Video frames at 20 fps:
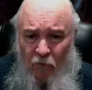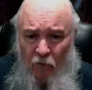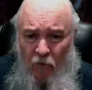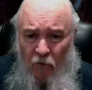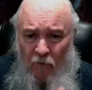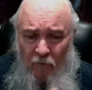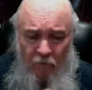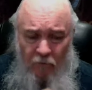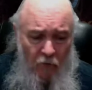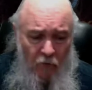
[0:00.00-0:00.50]

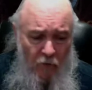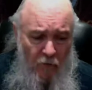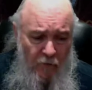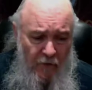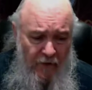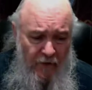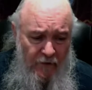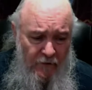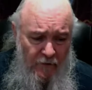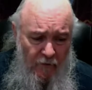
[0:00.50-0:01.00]
4
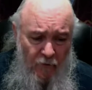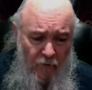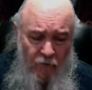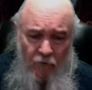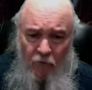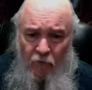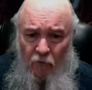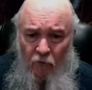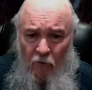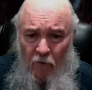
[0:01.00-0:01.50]
weeks,
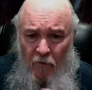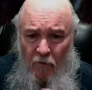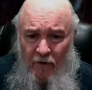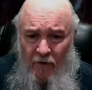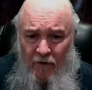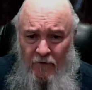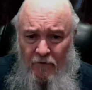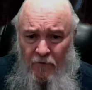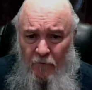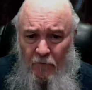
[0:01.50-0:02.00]
over 4
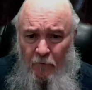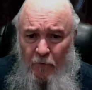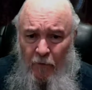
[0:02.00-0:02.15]
weeks